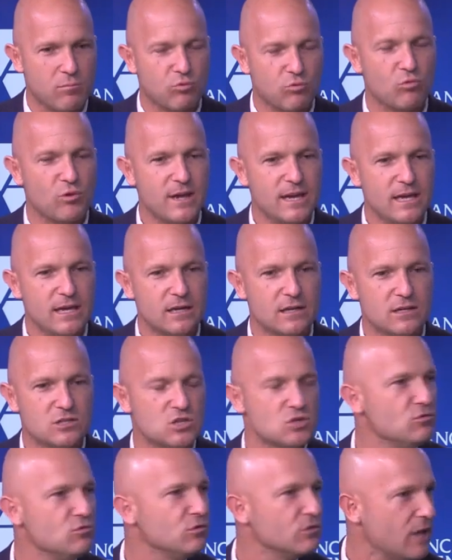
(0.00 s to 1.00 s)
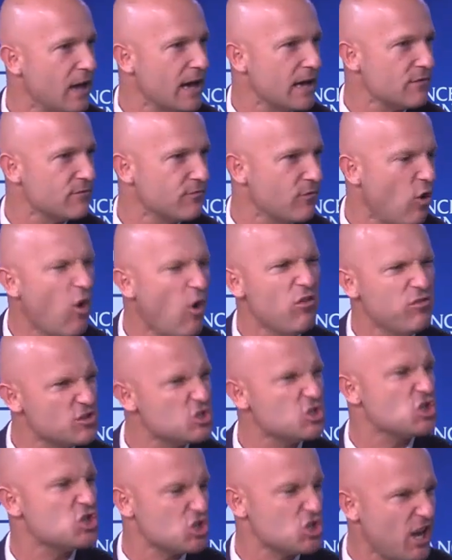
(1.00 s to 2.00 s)
bring to life all
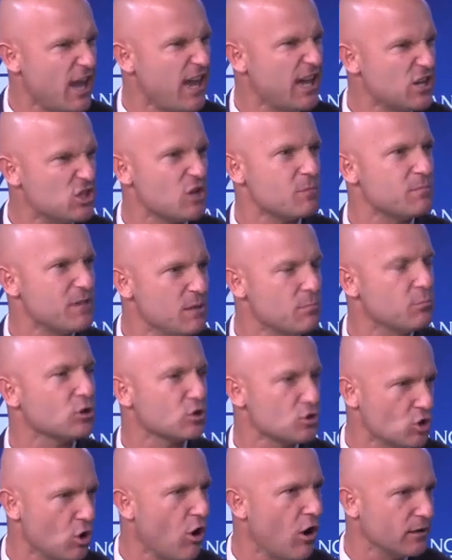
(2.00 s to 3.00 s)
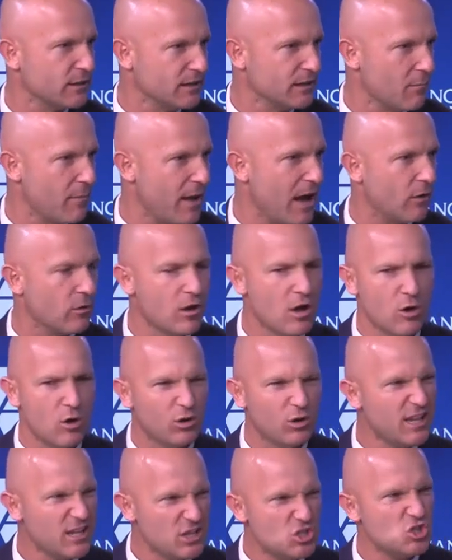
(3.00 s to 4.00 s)
this change that people are talking about.
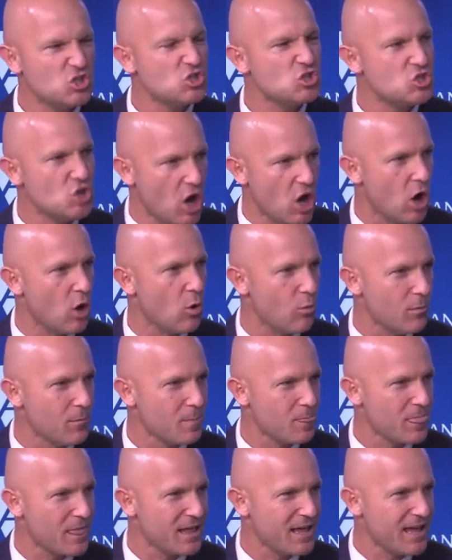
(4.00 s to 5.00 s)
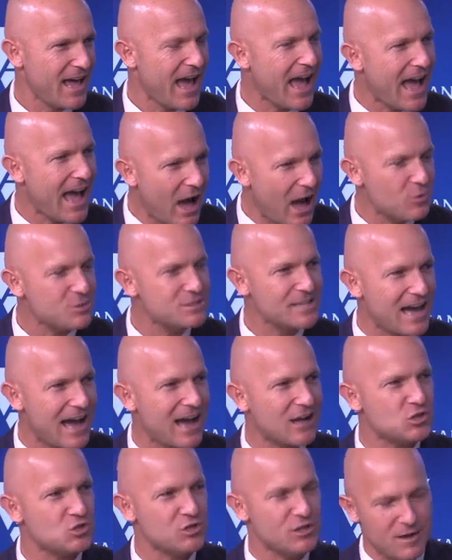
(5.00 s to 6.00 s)
Well, let's show how it's
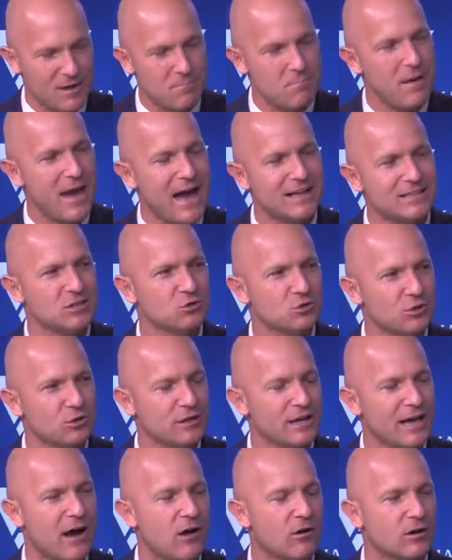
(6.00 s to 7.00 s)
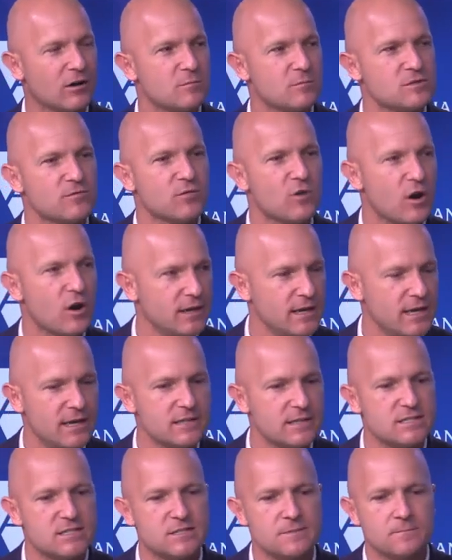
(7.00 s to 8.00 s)
actually impacting learning outcomes for our
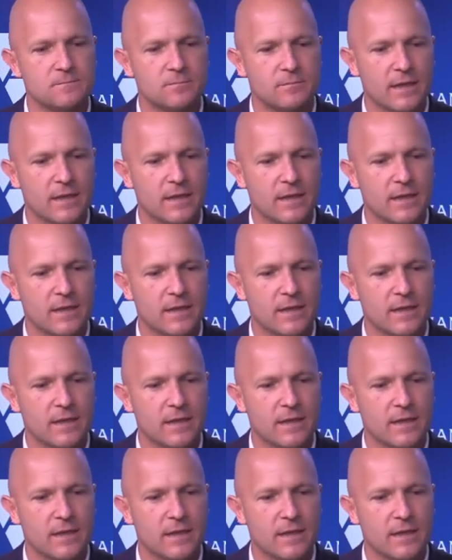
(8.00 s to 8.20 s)
kids.